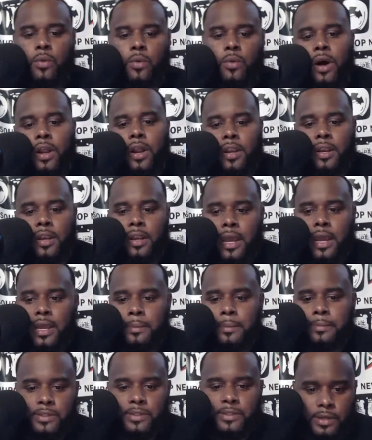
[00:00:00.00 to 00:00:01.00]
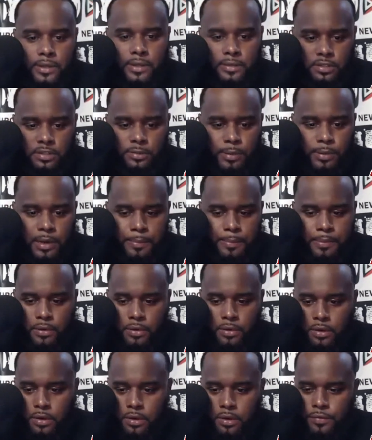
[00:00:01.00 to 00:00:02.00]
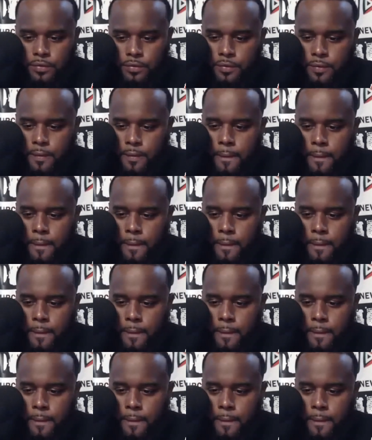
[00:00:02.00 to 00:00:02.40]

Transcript: Whatnot. Let me see what else is popping off.